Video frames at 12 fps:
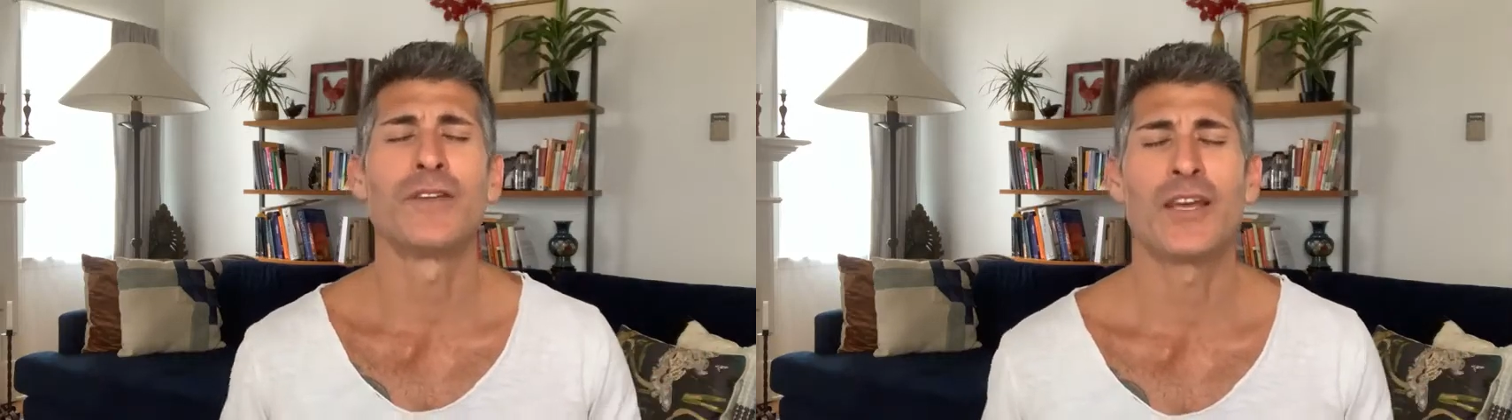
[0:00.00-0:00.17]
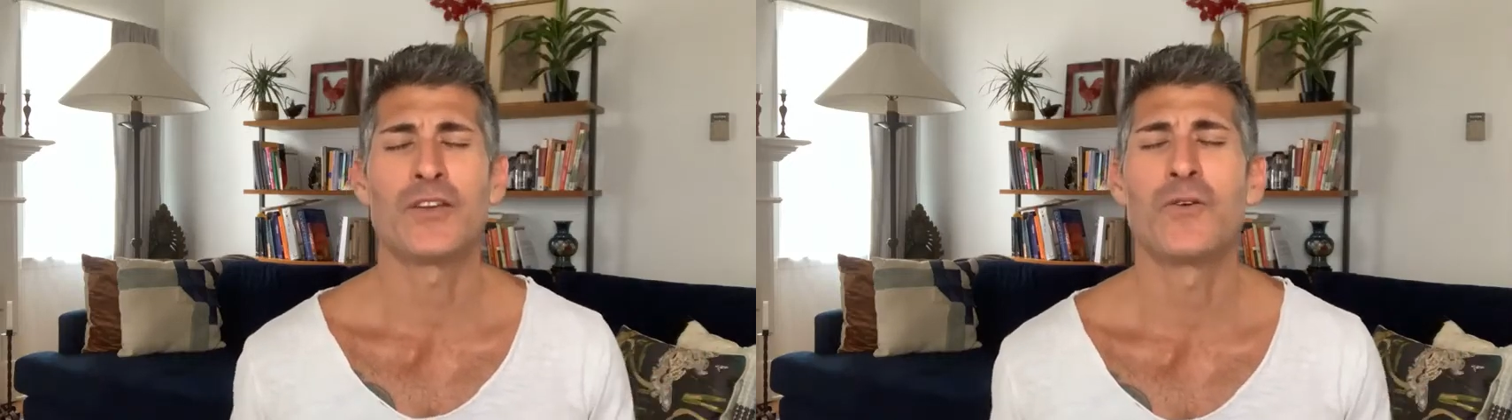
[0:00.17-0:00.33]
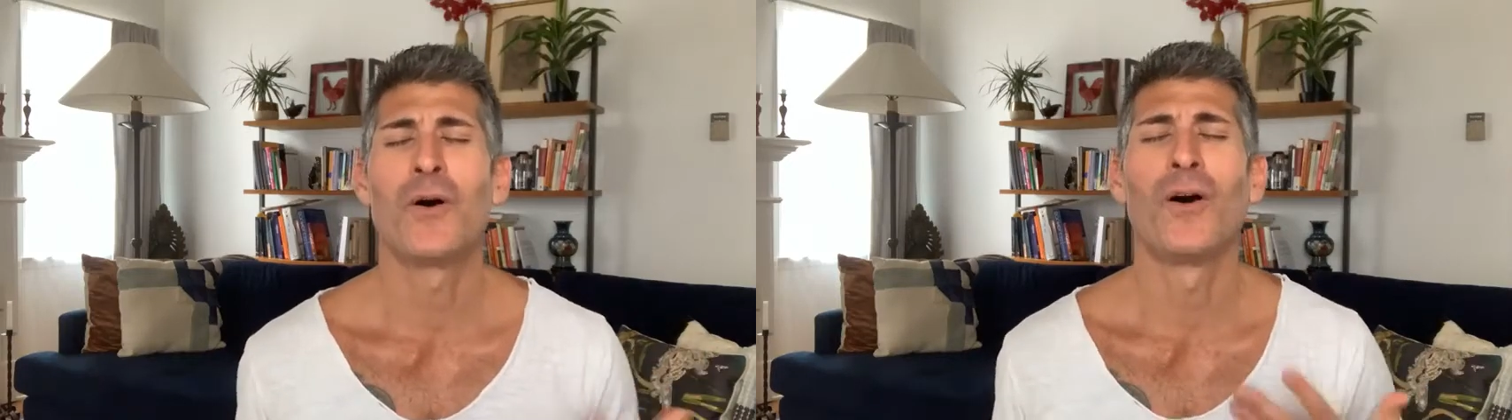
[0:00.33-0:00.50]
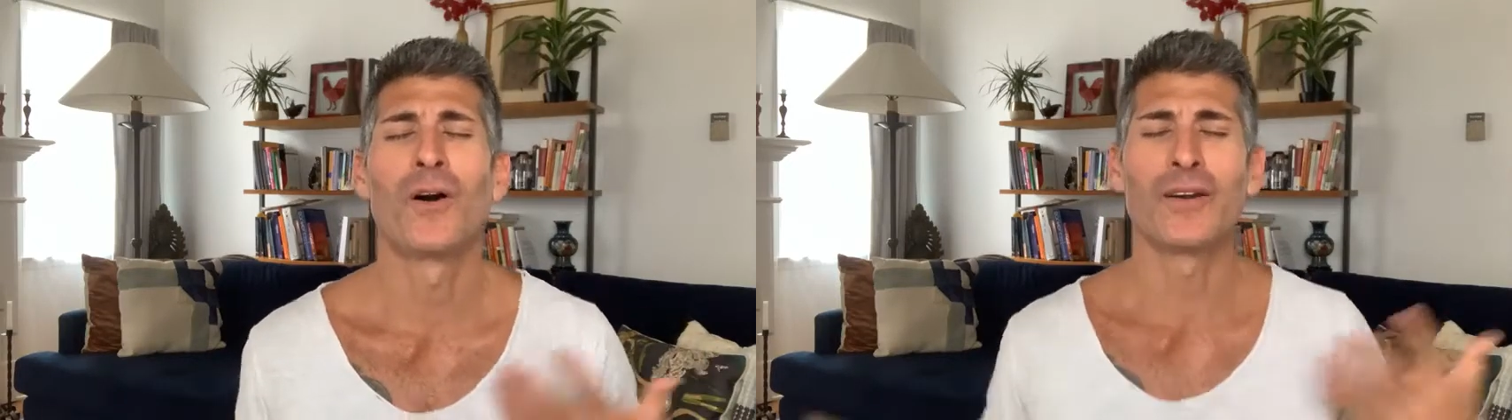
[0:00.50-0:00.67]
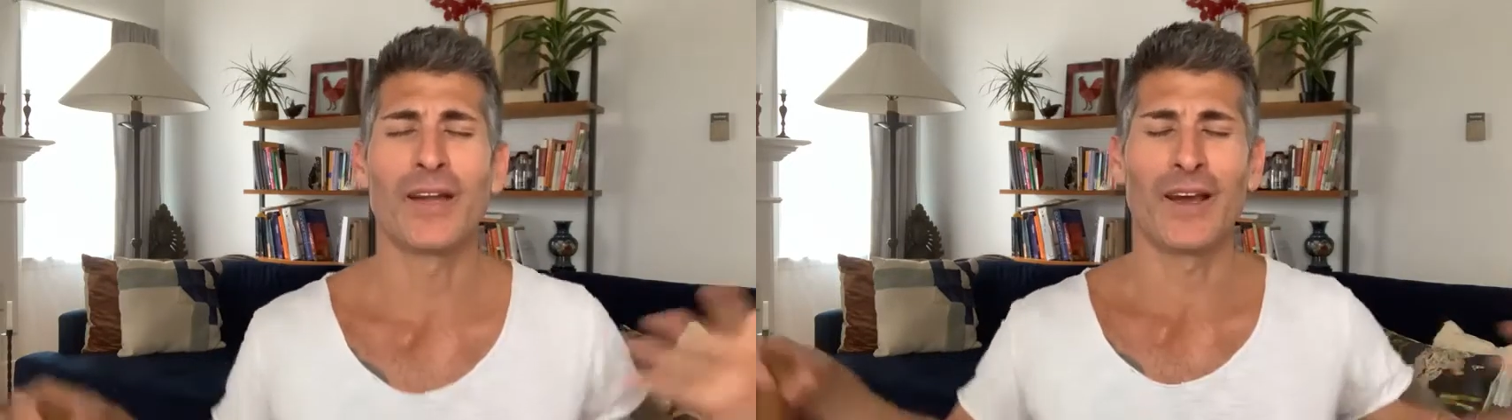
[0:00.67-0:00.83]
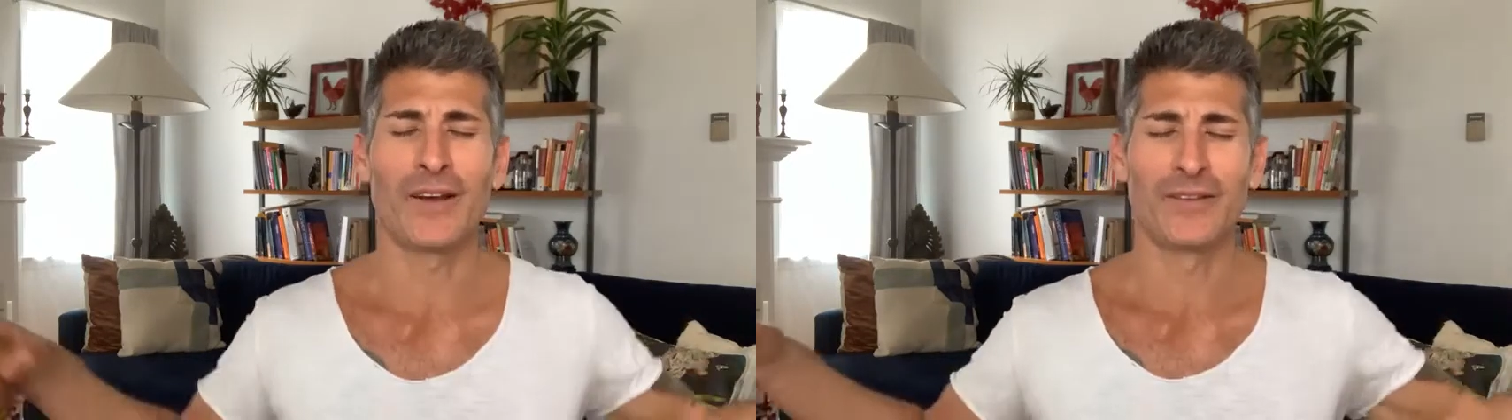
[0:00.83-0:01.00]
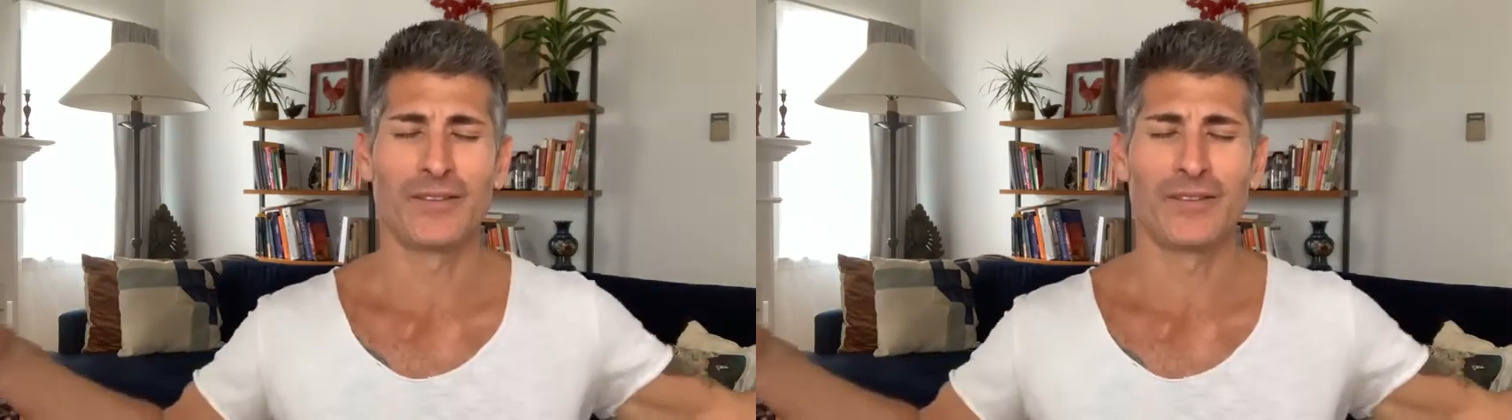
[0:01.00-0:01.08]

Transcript: that you are now.